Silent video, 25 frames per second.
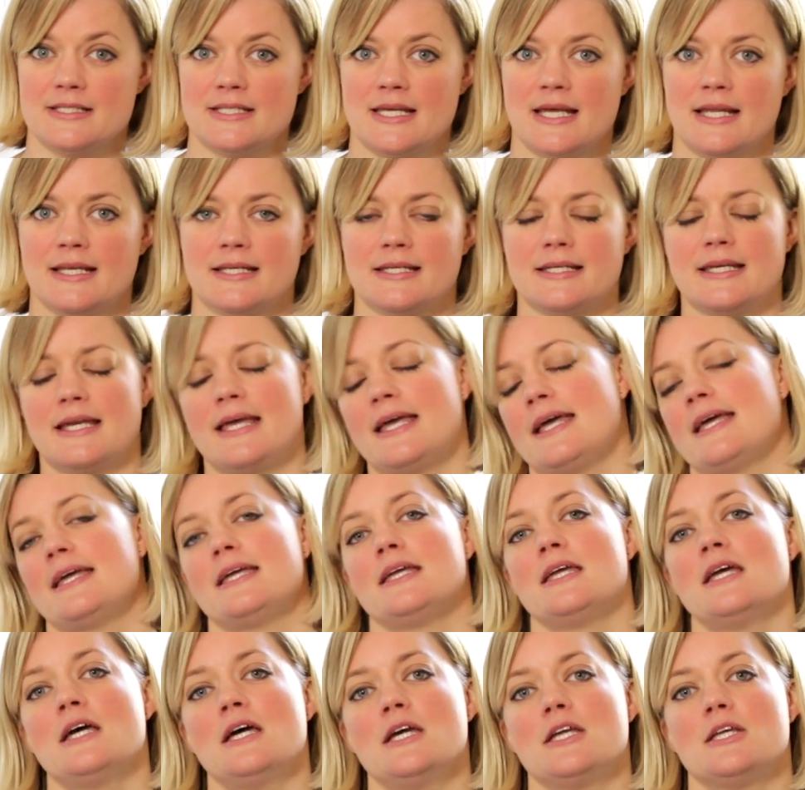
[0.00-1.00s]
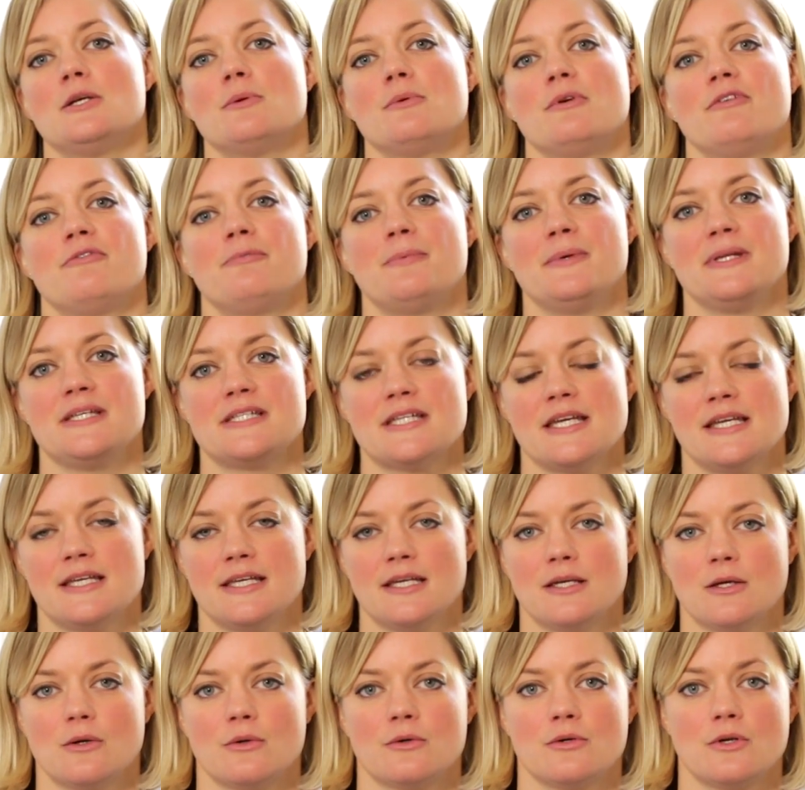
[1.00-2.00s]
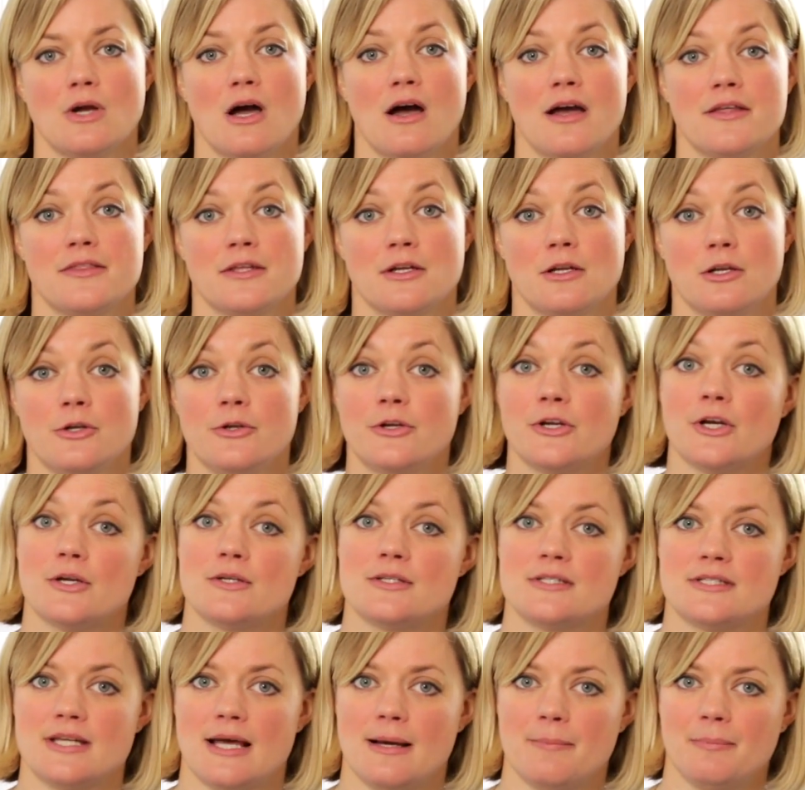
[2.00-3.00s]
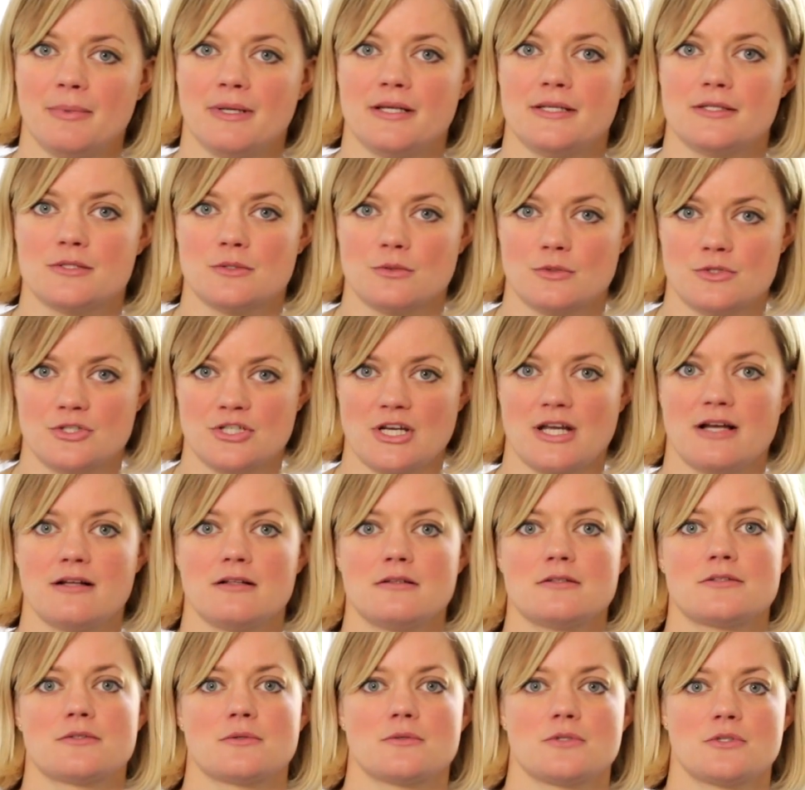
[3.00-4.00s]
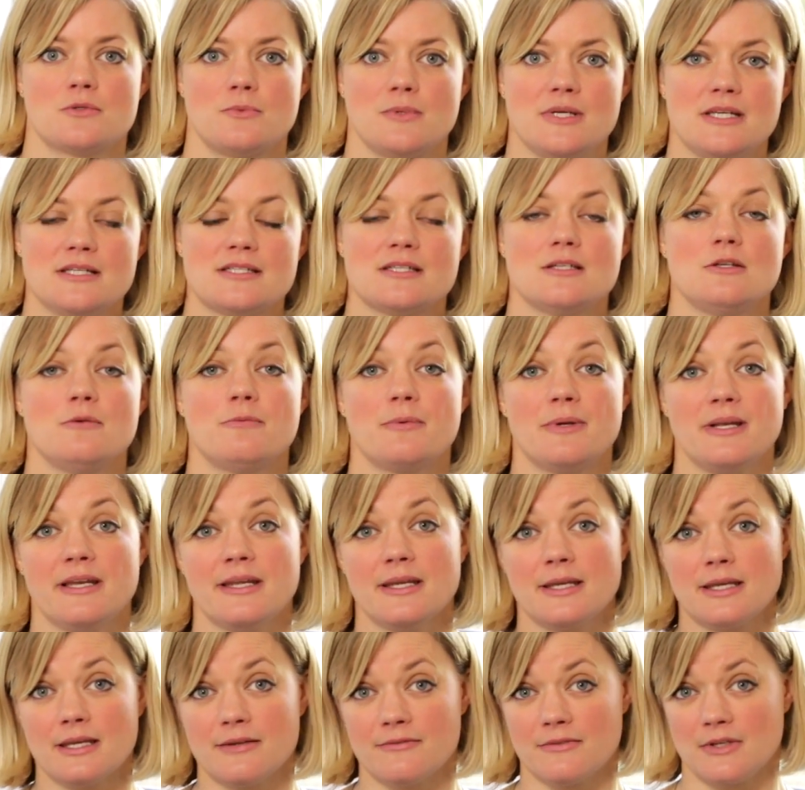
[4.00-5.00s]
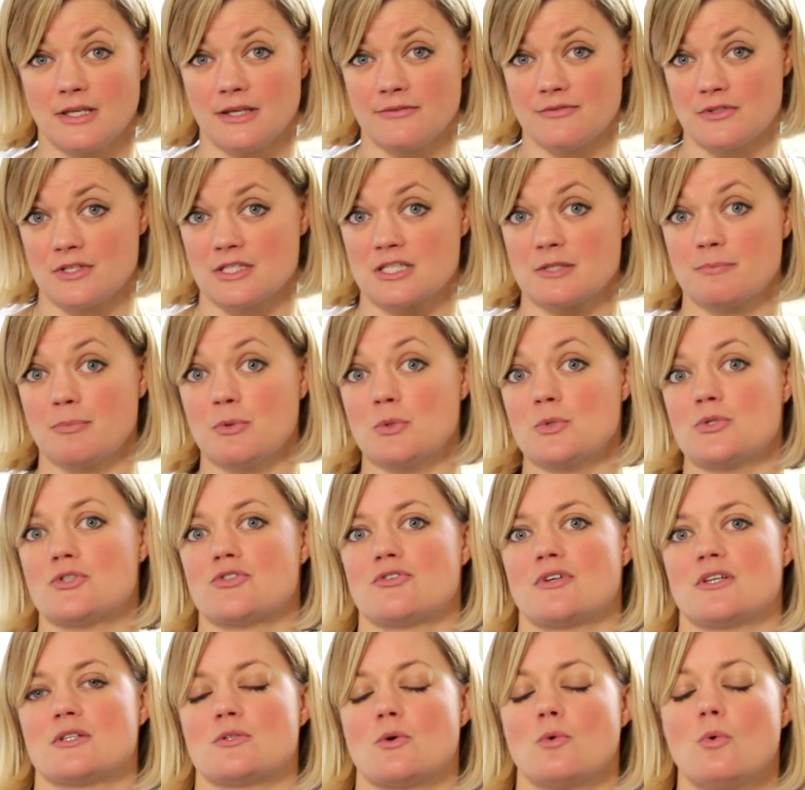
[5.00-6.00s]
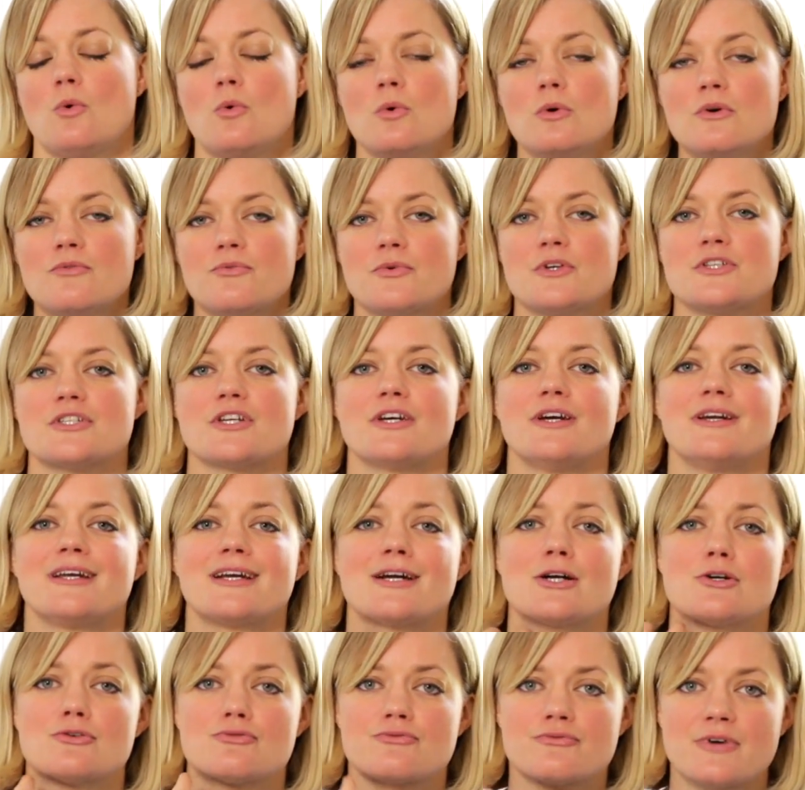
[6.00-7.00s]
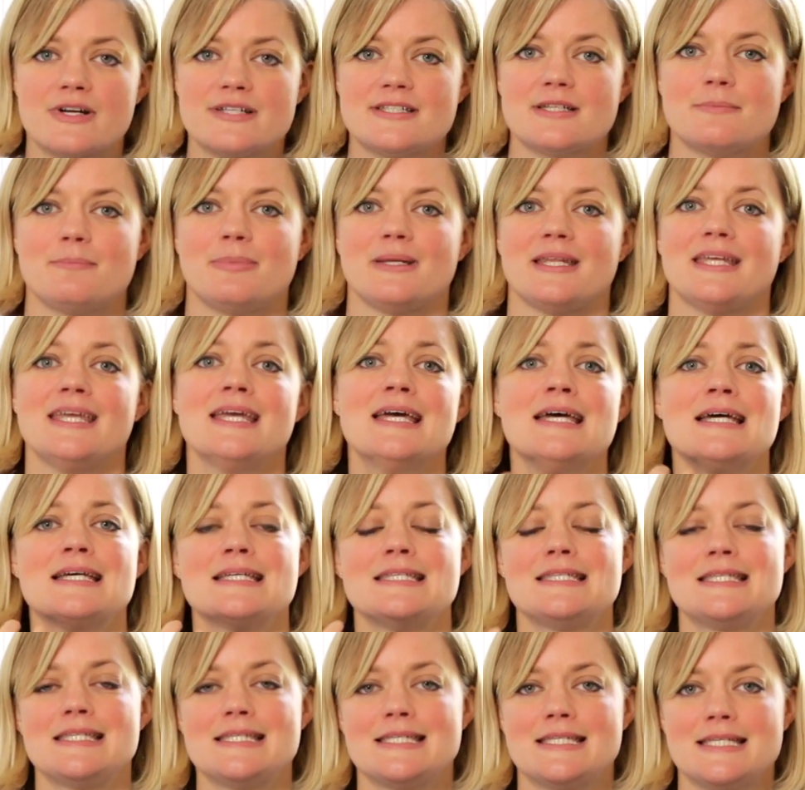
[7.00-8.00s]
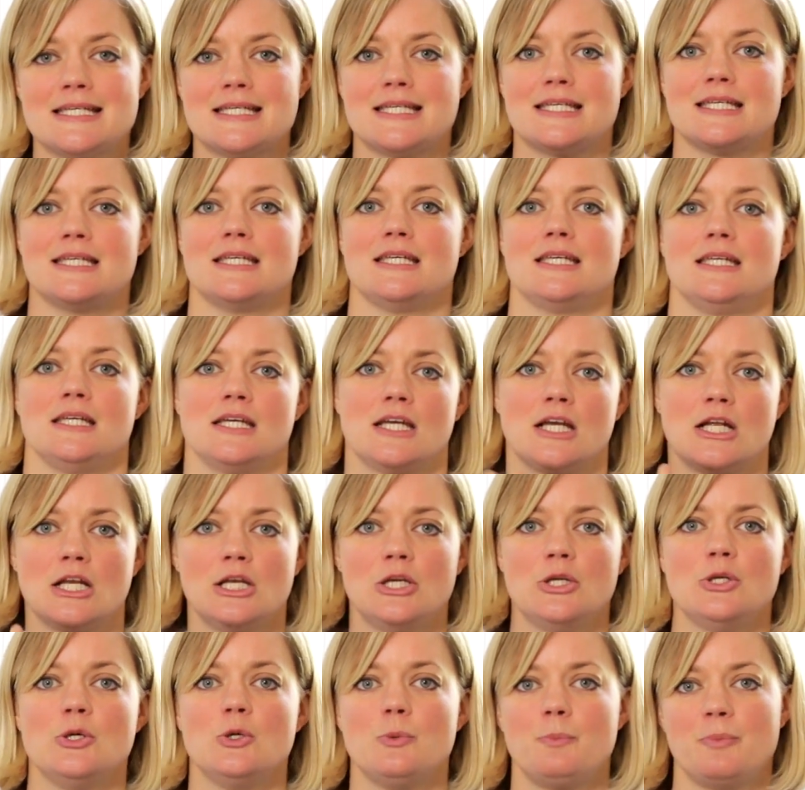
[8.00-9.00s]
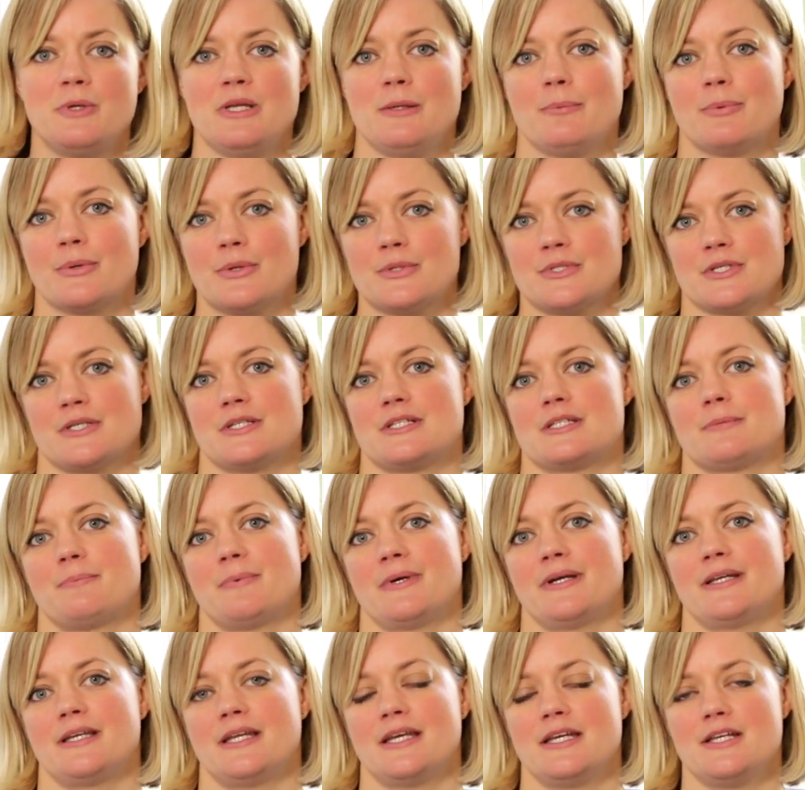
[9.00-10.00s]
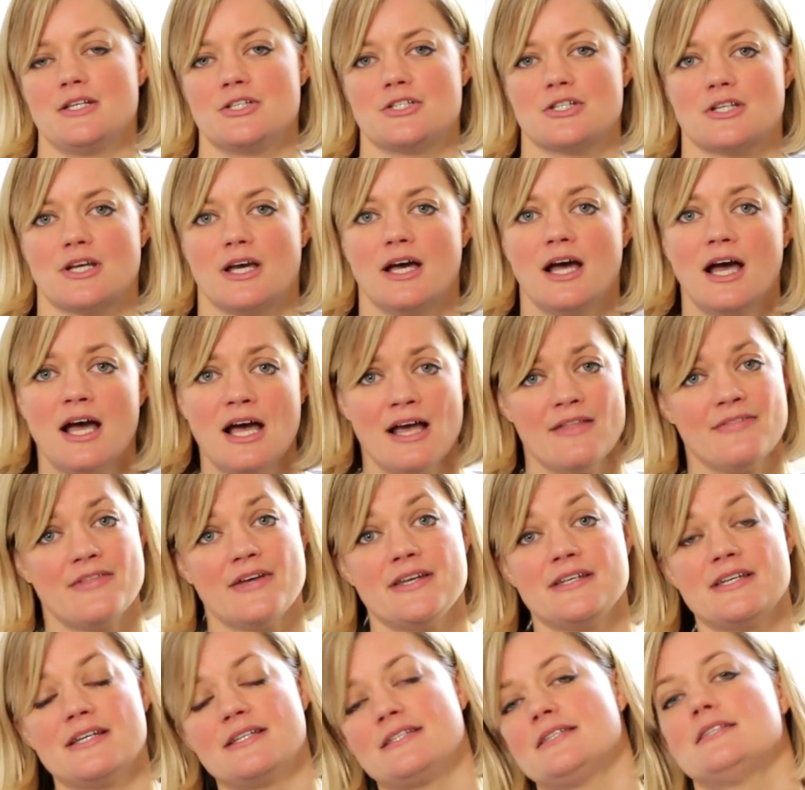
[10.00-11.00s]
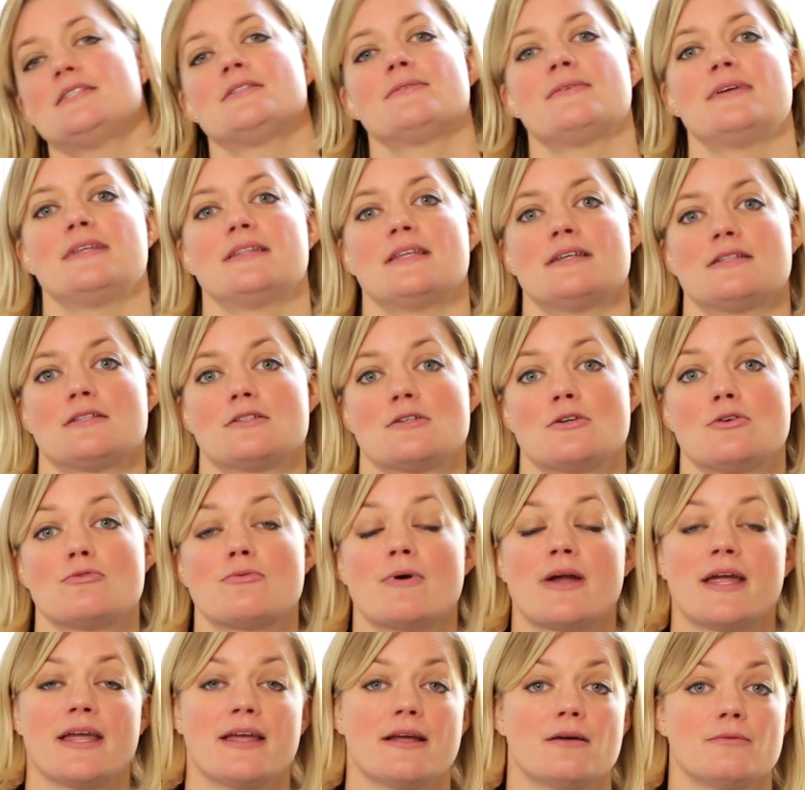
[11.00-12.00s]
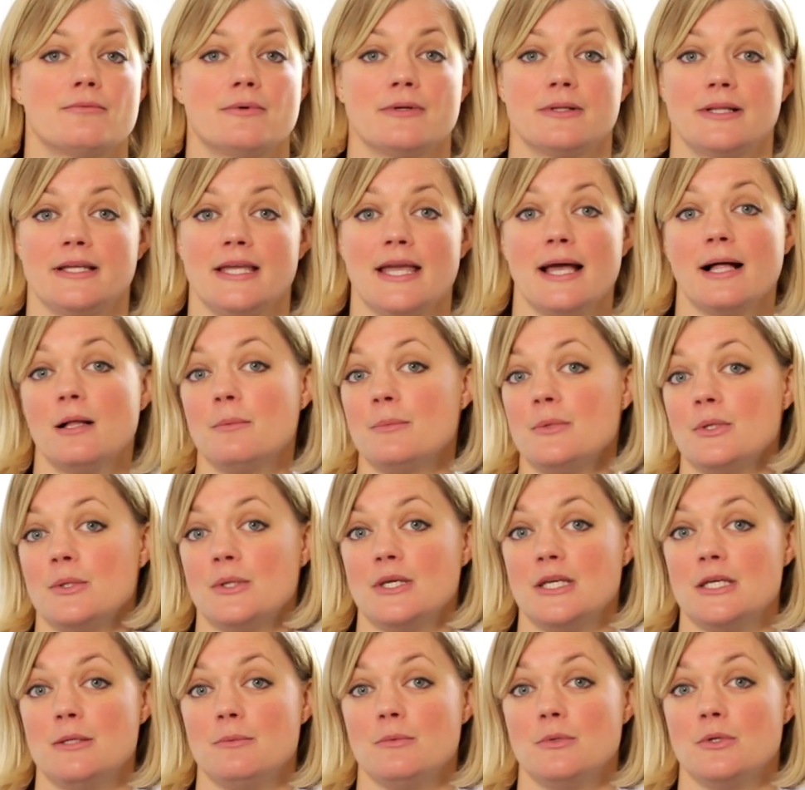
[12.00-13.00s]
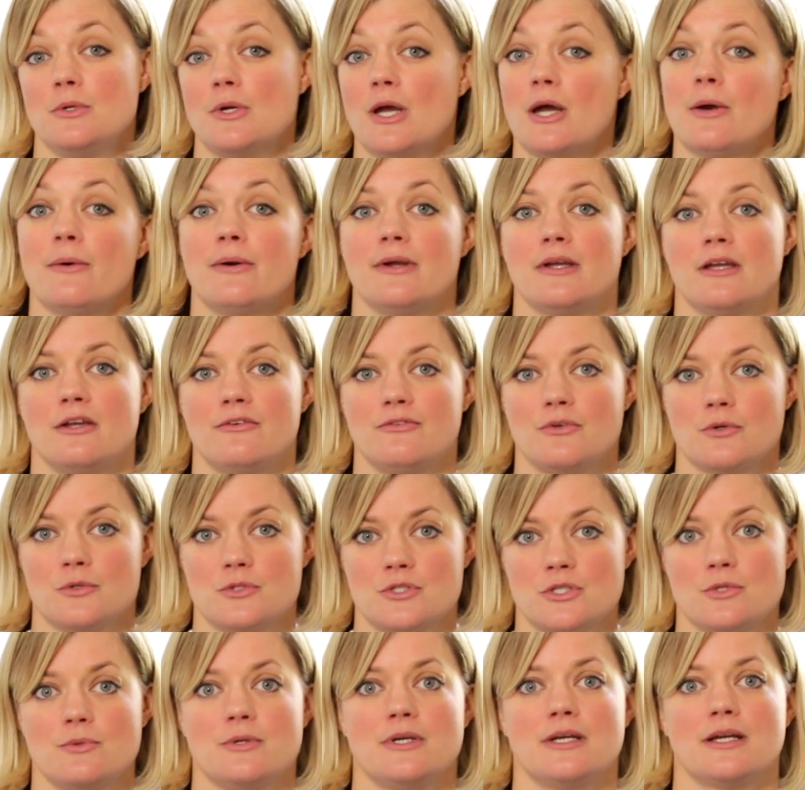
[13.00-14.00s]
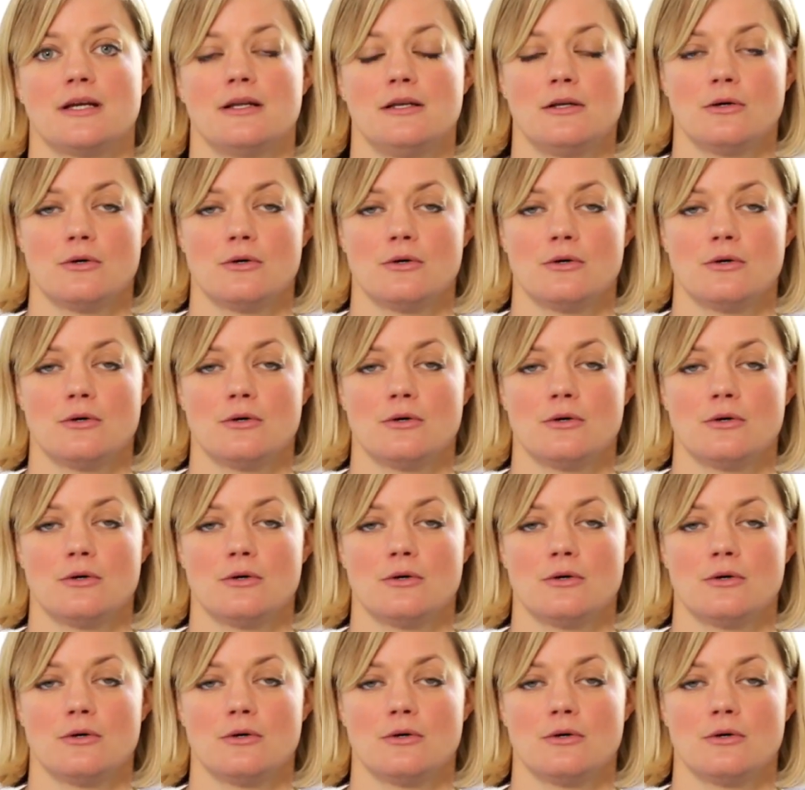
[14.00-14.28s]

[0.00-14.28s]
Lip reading: a 10k, you will have been taking on either glucose tablets or gels or sweets, and you've been given sports drinks, all of which are incredibly sticky, gloopy products by nature. They're necessary and that's great. It will help you keep you going if you're doing a